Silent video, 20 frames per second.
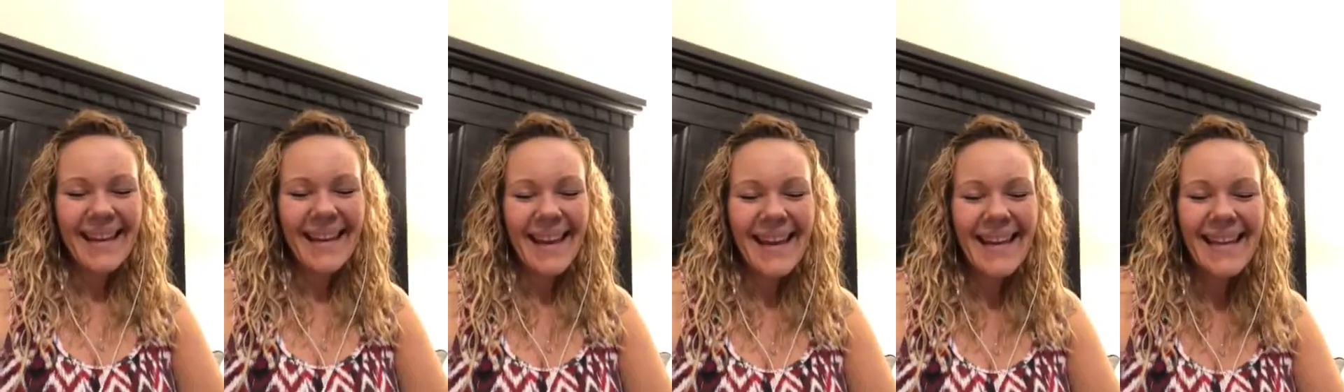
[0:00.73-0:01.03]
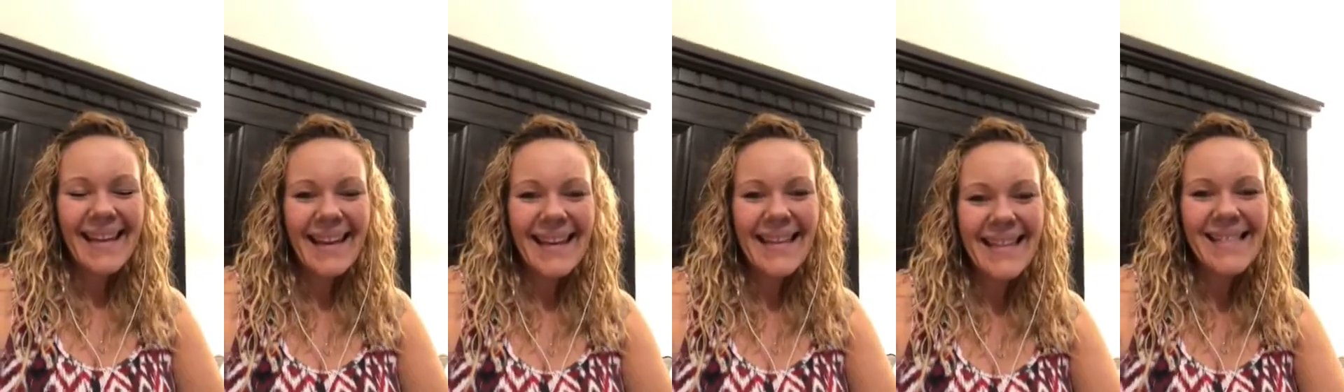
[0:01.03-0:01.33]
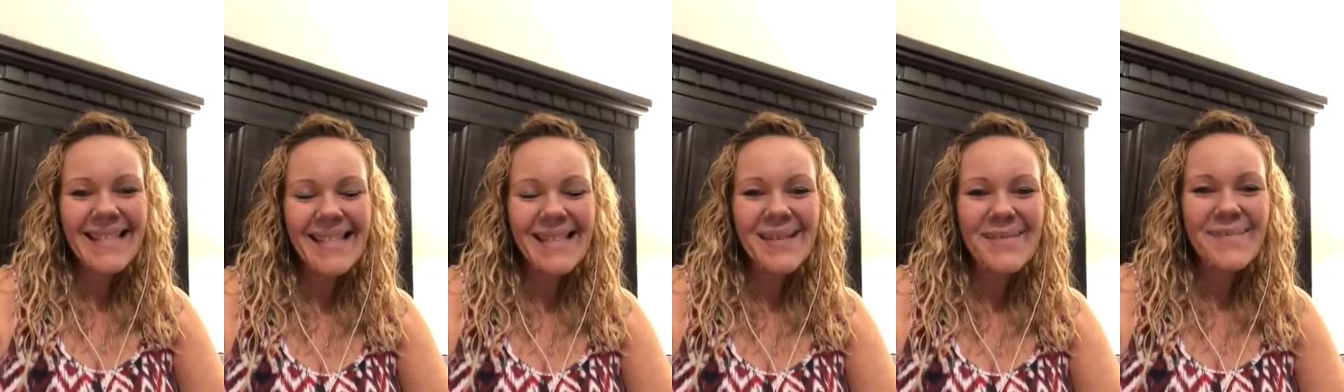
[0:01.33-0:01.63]
Hey
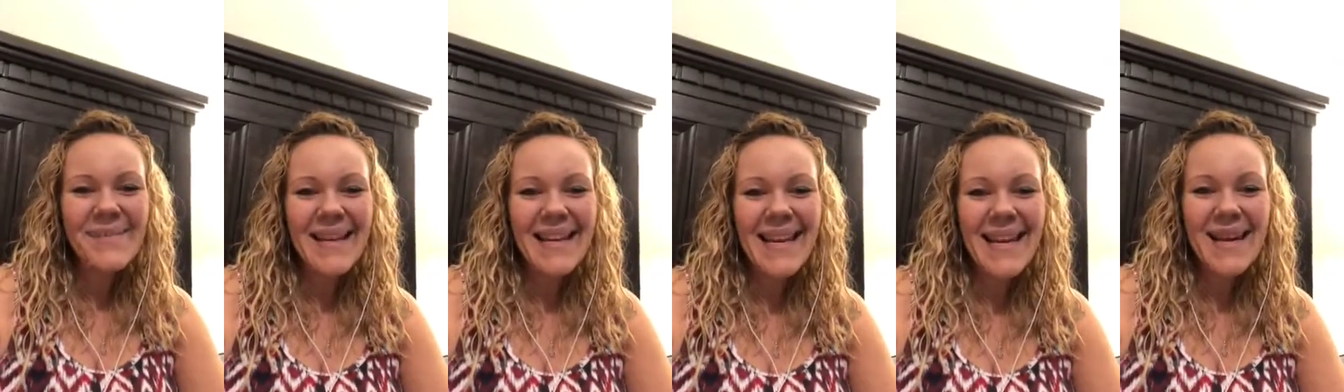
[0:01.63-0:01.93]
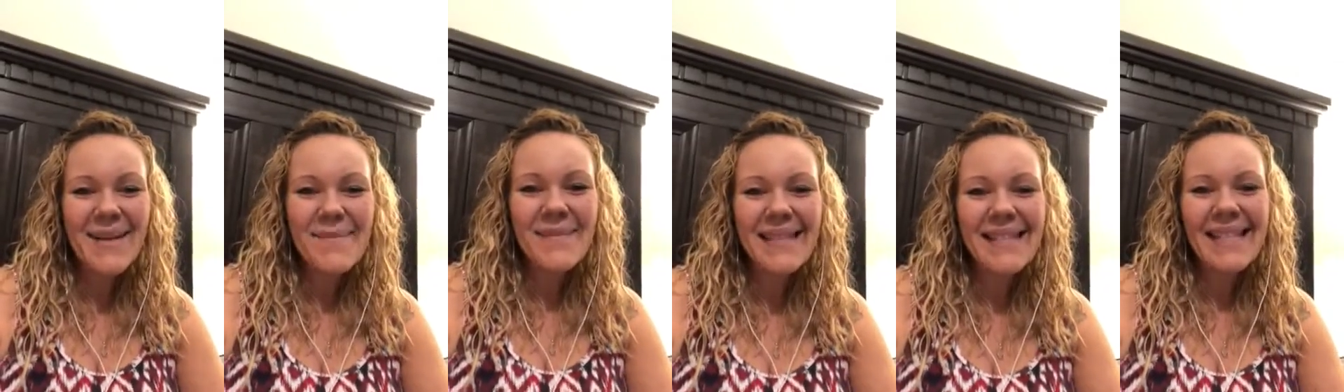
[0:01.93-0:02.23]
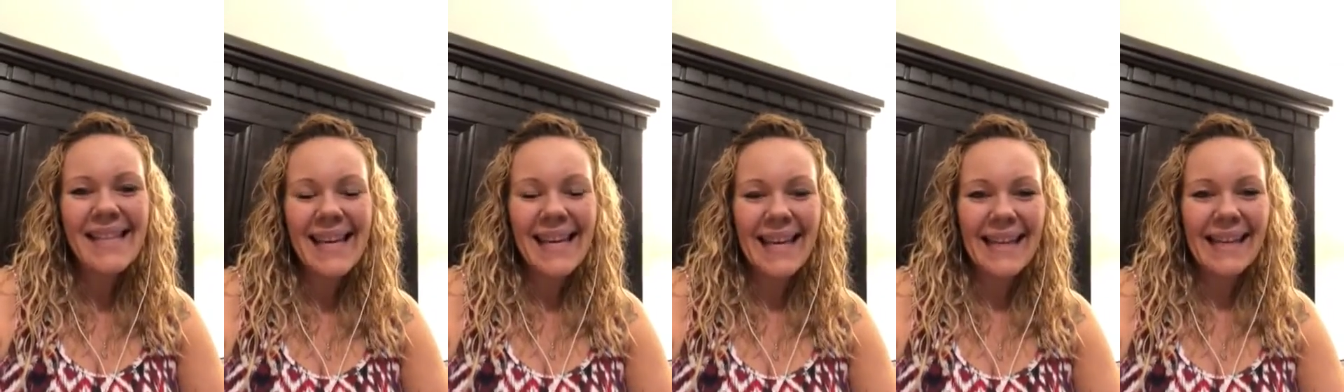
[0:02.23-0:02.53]
guys, my name is
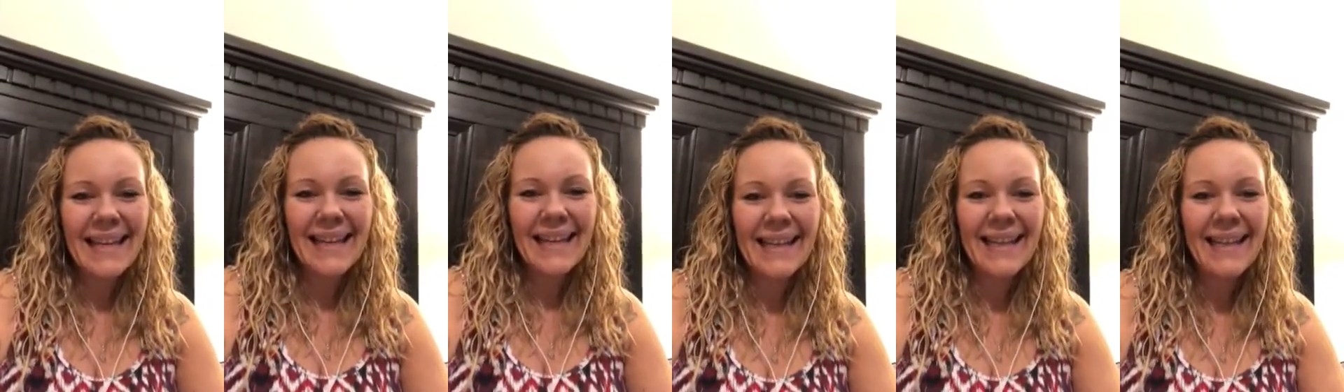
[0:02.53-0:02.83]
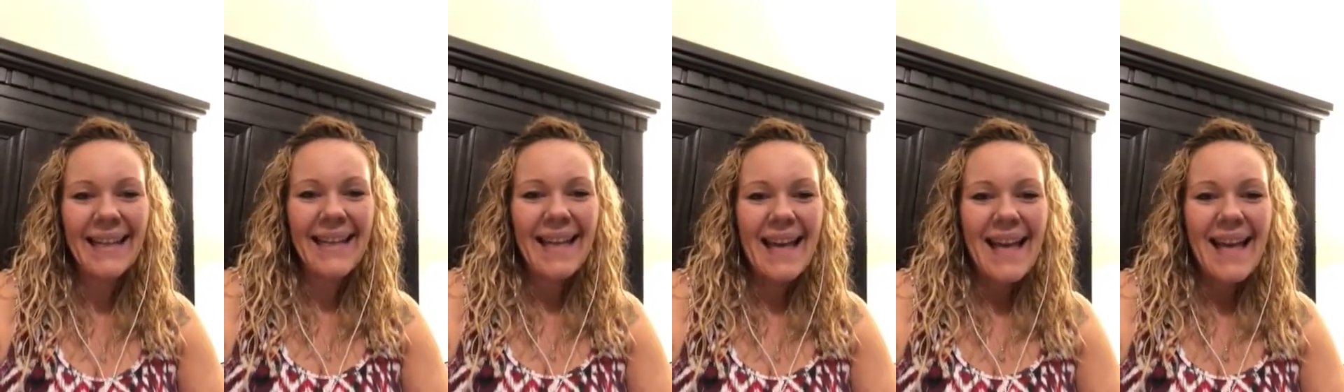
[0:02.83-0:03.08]
Anna,